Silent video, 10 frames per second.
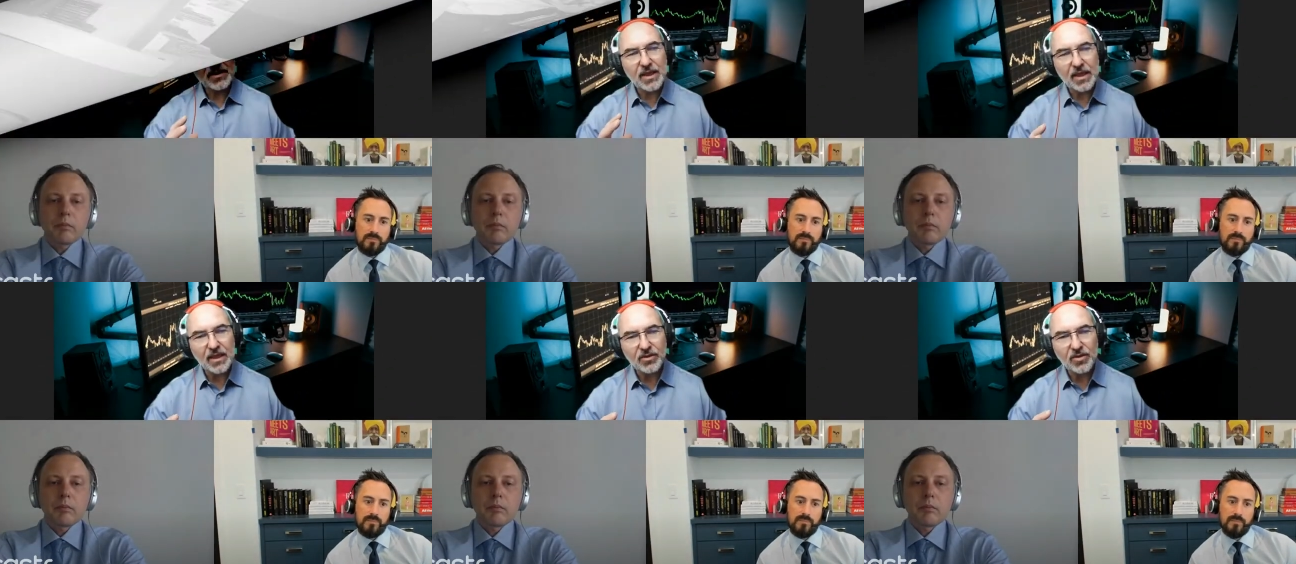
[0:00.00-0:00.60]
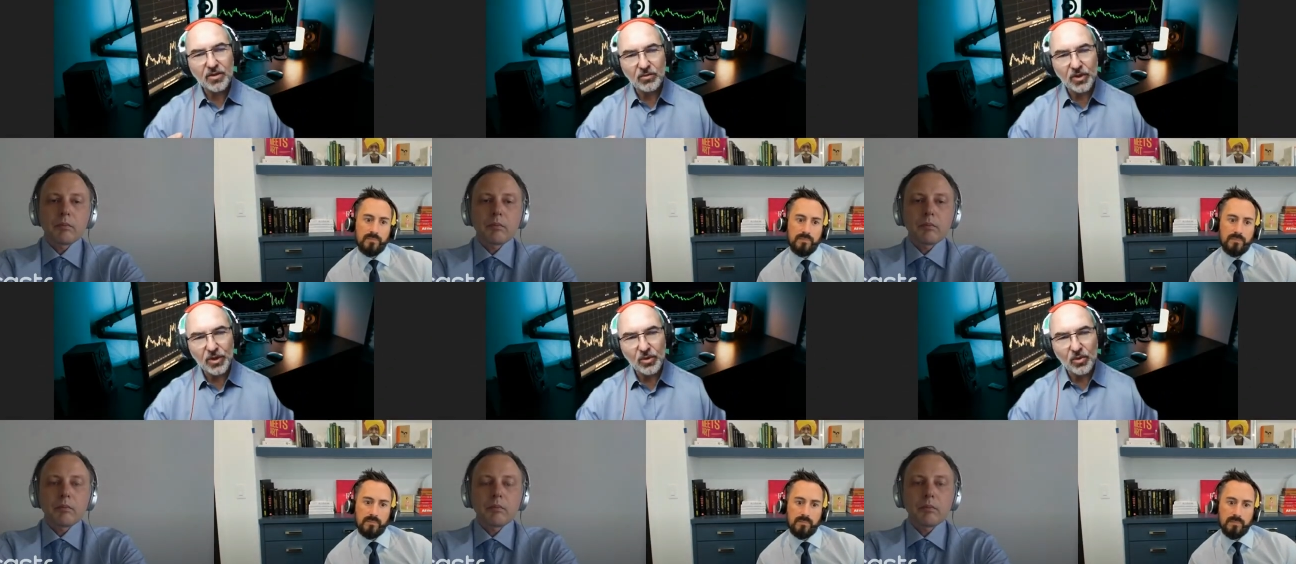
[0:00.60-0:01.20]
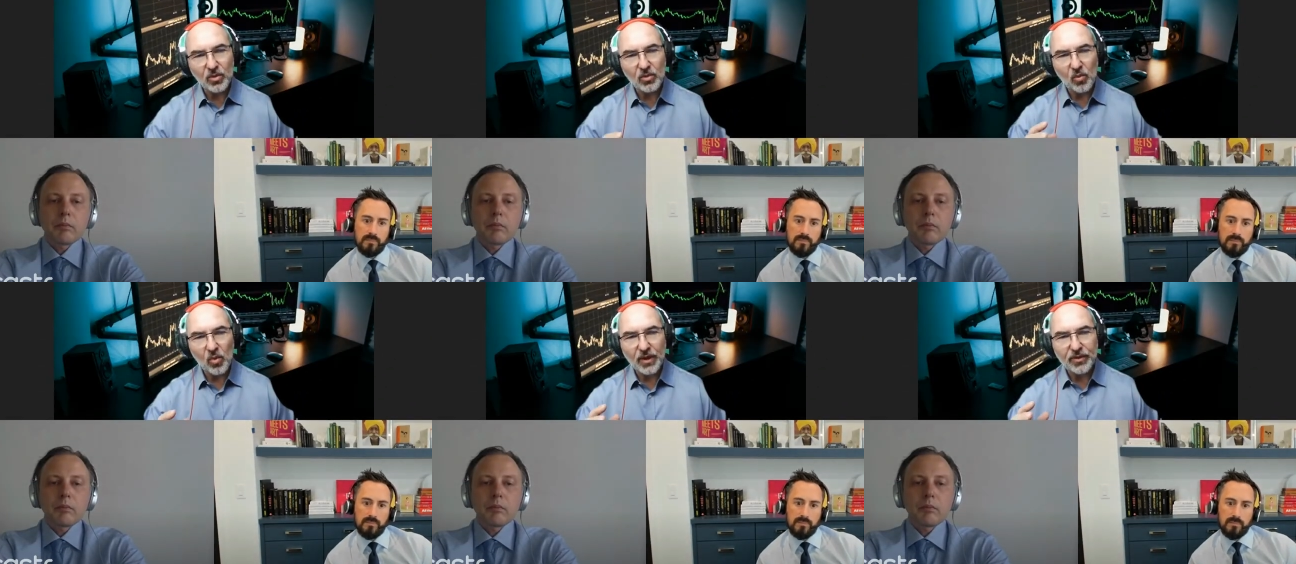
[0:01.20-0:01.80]
Speaker 1: take us through
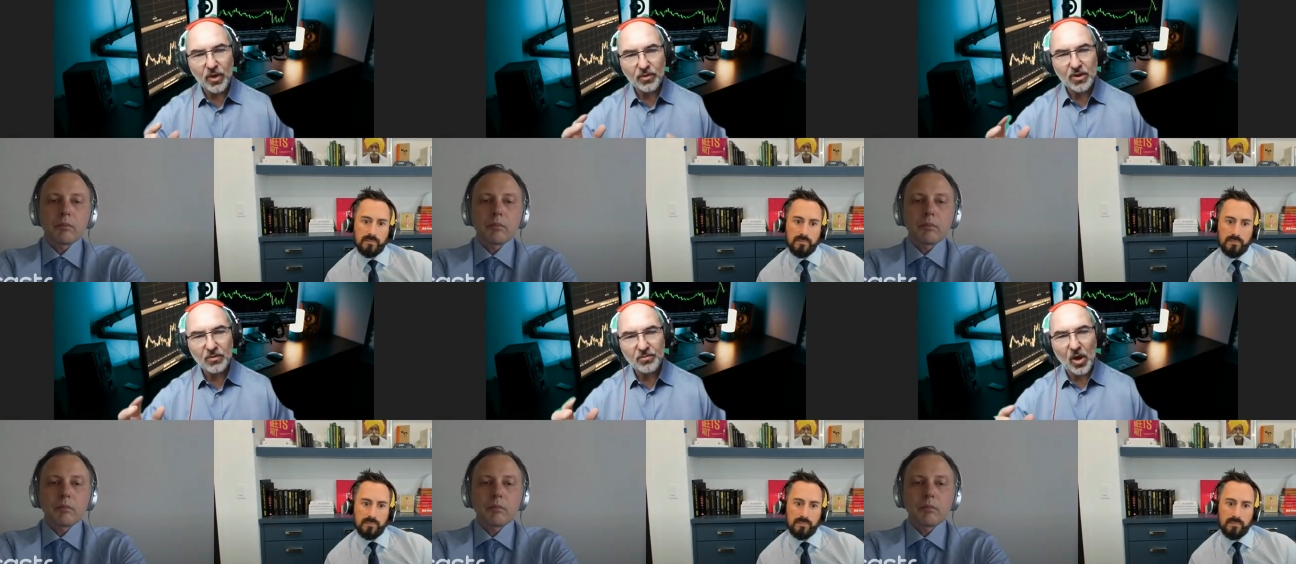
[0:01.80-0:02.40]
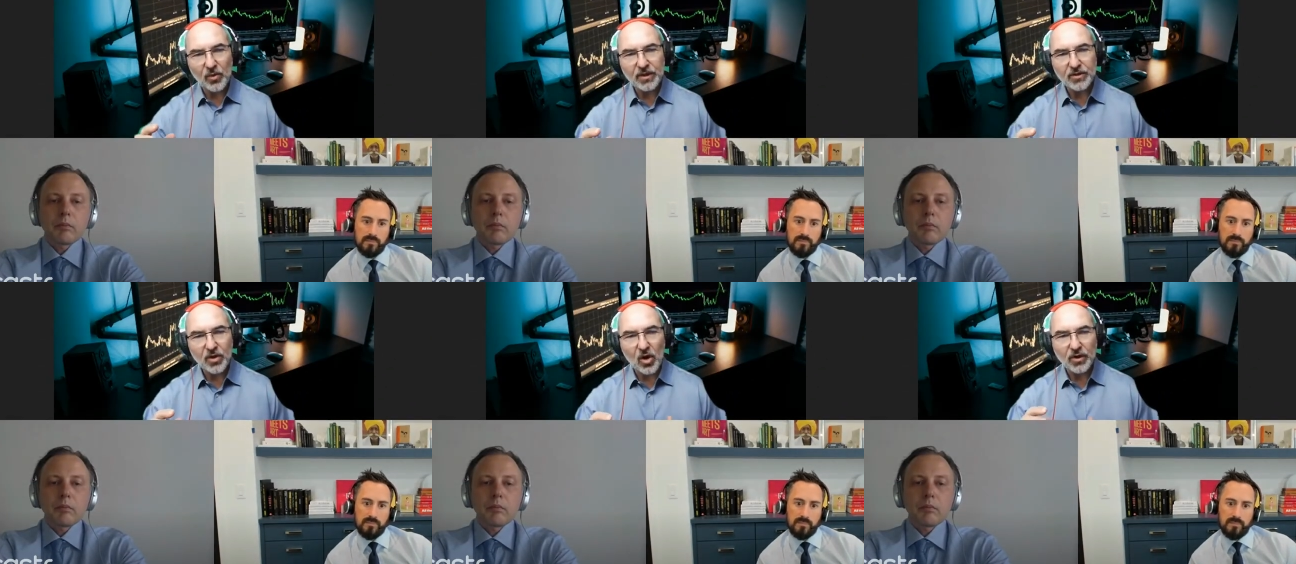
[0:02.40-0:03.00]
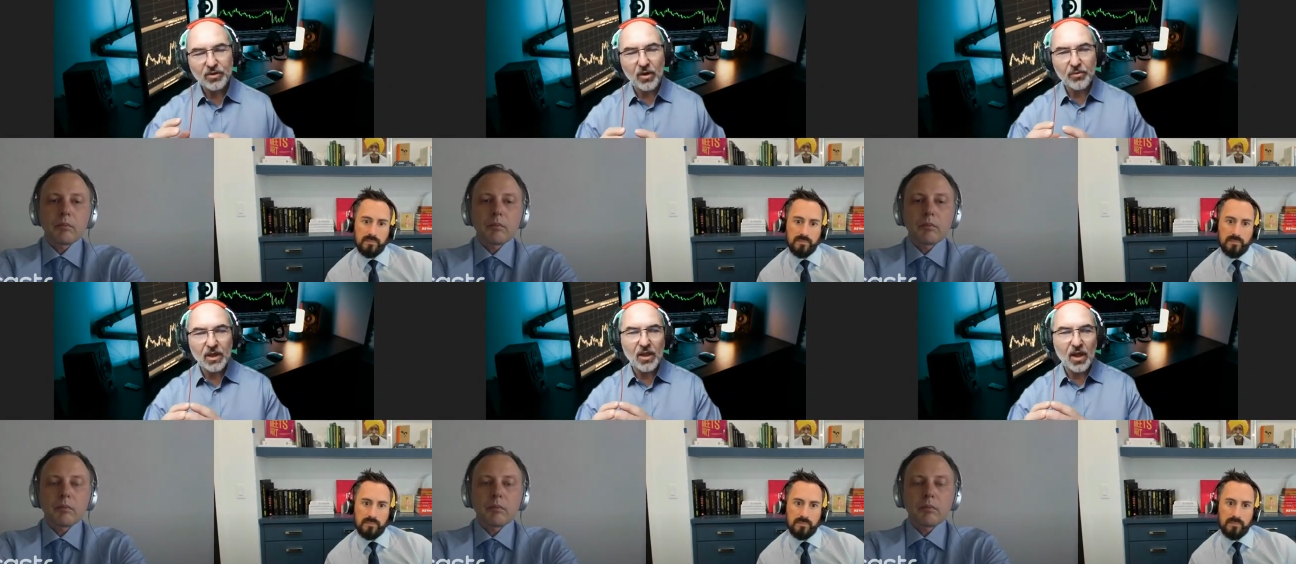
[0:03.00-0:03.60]
what those components are. So I
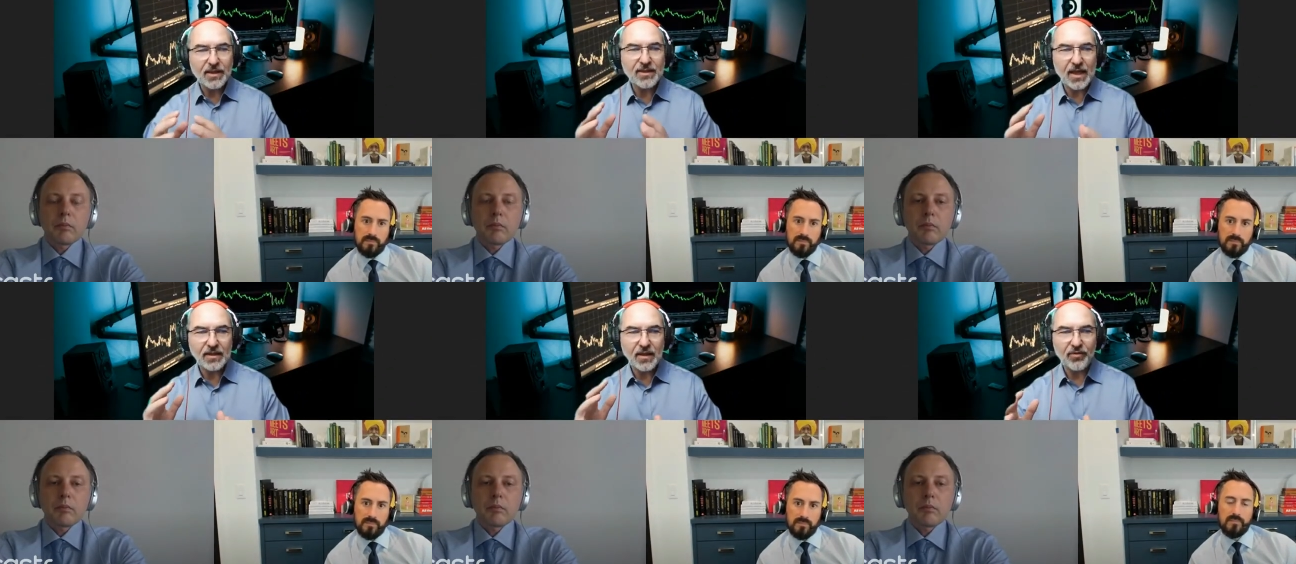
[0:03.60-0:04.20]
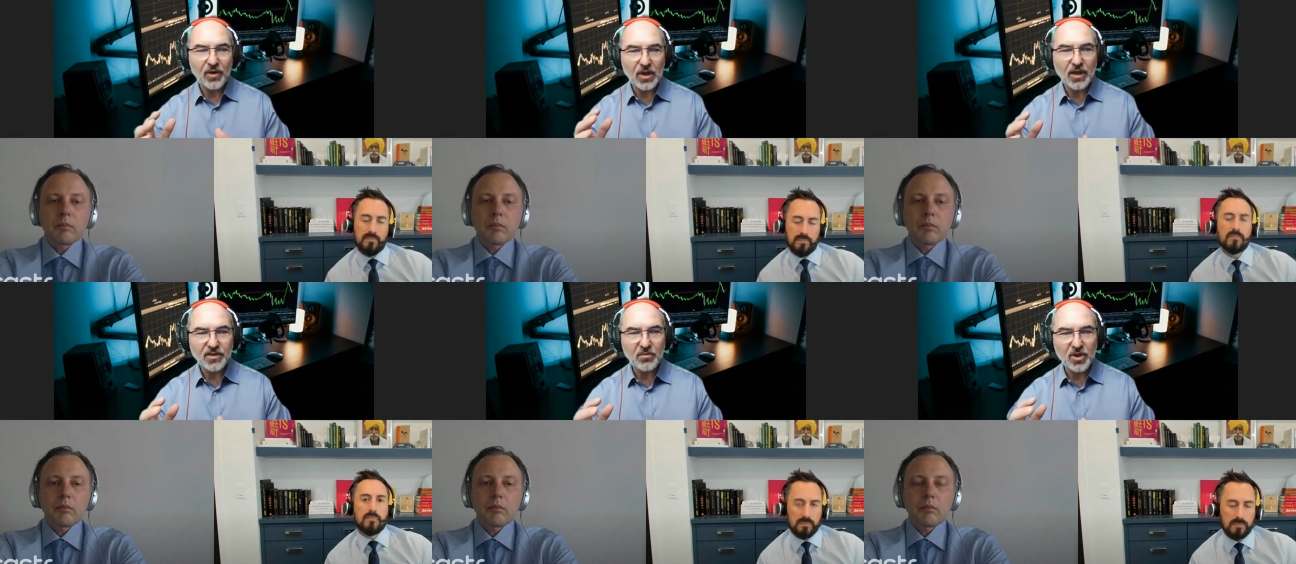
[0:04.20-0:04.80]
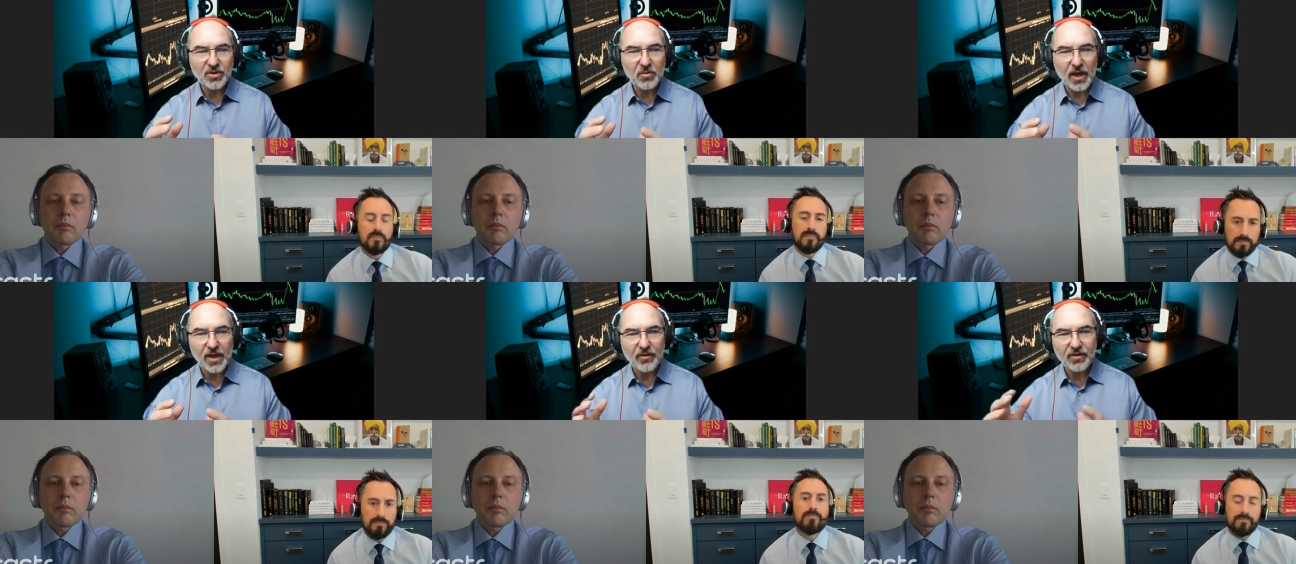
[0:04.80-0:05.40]
realize that different customers
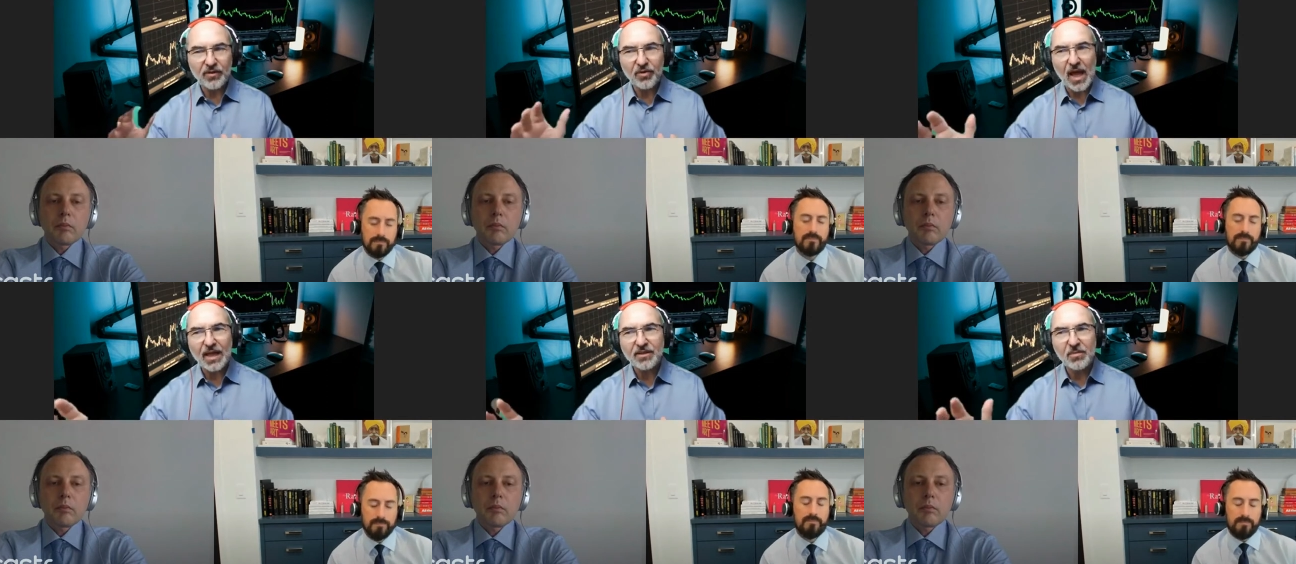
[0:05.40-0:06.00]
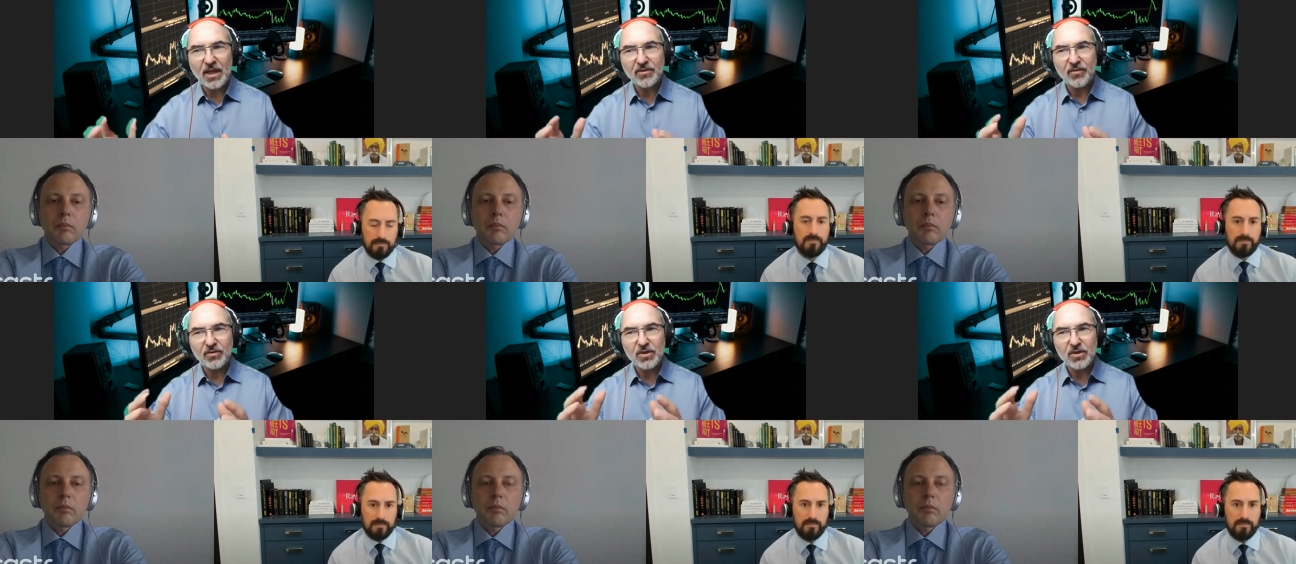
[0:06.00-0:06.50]
might have different aspects